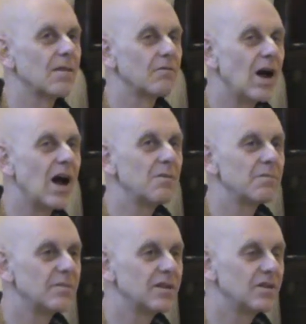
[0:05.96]

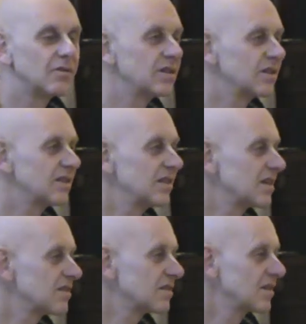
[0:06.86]
Ram, he
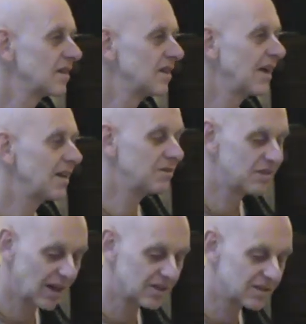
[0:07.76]
has, and he
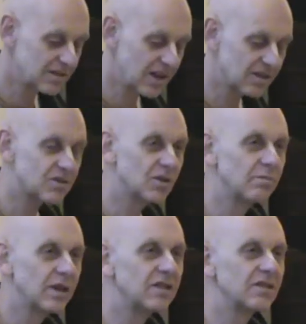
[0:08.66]
actually takes so
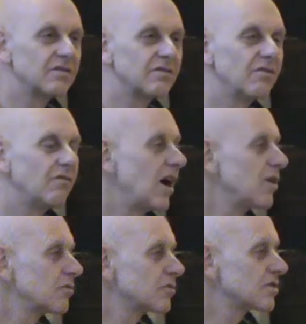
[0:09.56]
many
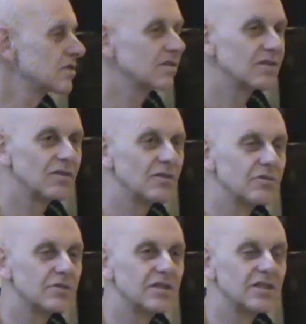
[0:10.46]
vows, also
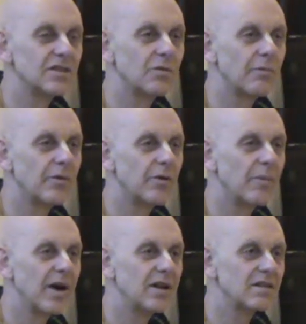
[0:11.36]
seen the
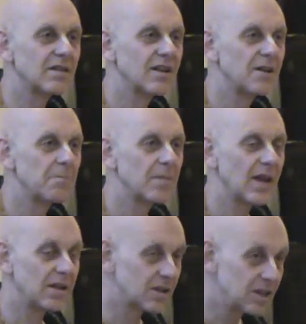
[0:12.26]
Ramayana,
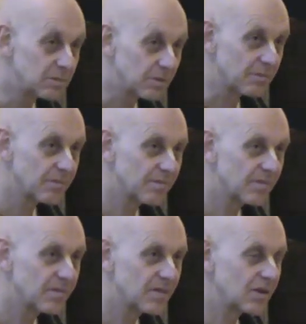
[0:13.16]
and they keep them.
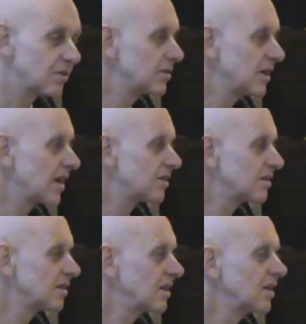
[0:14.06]
He had a
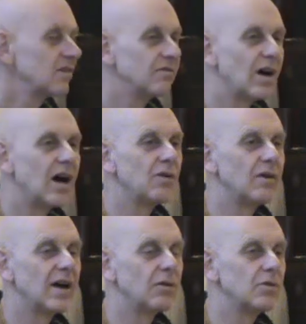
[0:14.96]
vow,
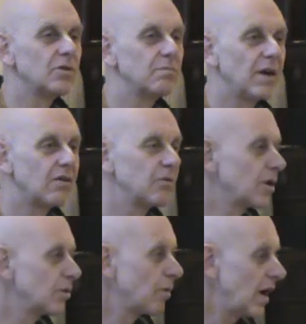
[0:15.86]
I'll only marry
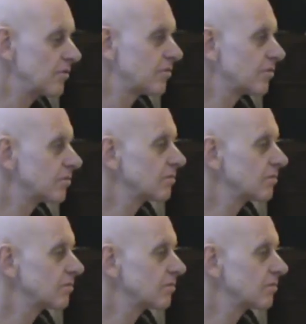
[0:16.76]
one wife.